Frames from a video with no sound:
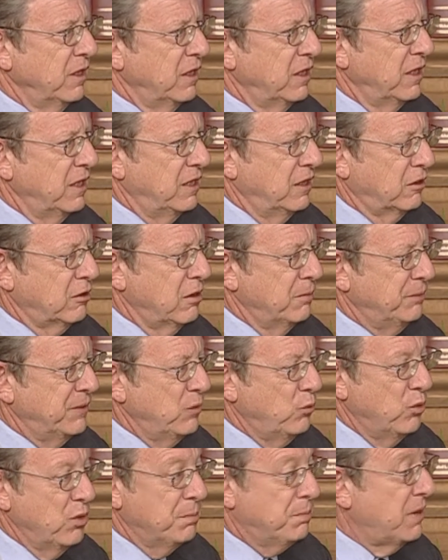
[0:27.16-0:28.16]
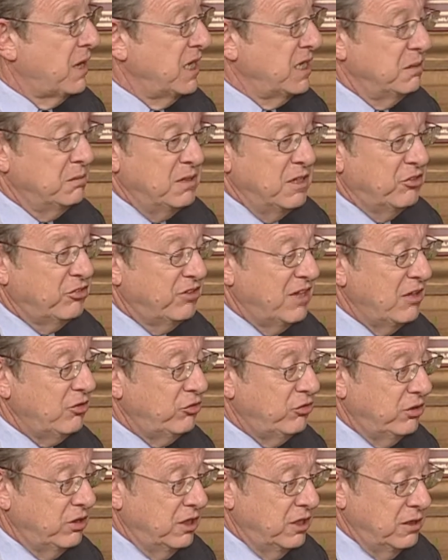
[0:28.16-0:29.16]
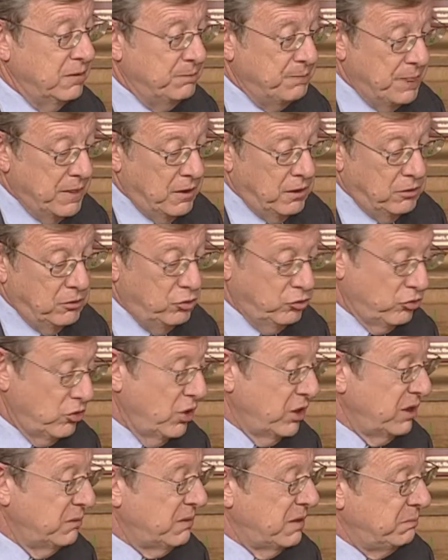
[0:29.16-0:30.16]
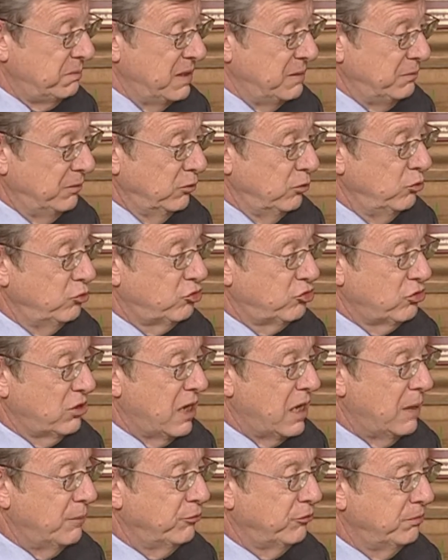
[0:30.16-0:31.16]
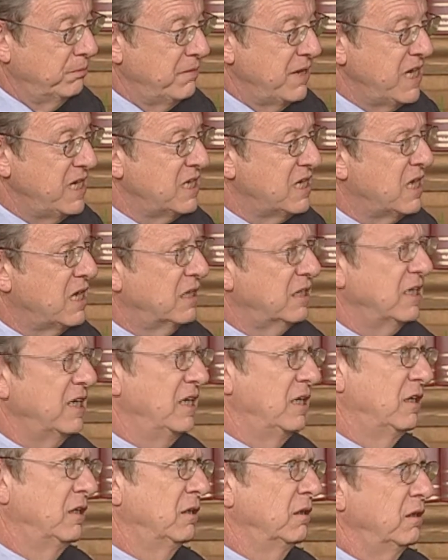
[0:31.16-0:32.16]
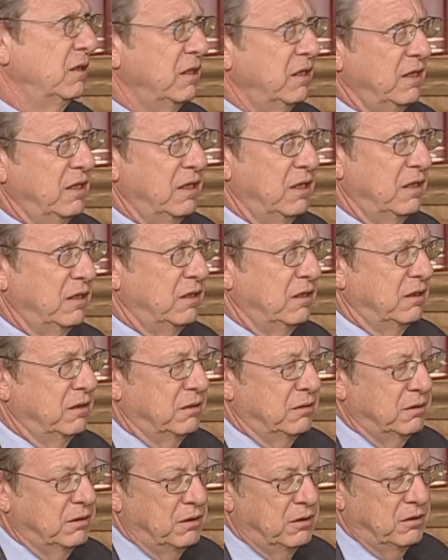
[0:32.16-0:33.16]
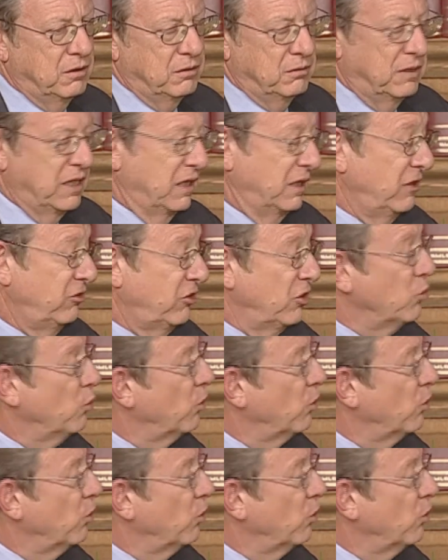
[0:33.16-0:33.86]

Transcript: in a company where by necessity, you're talking about people whose jobs may not, in a, in a, at least in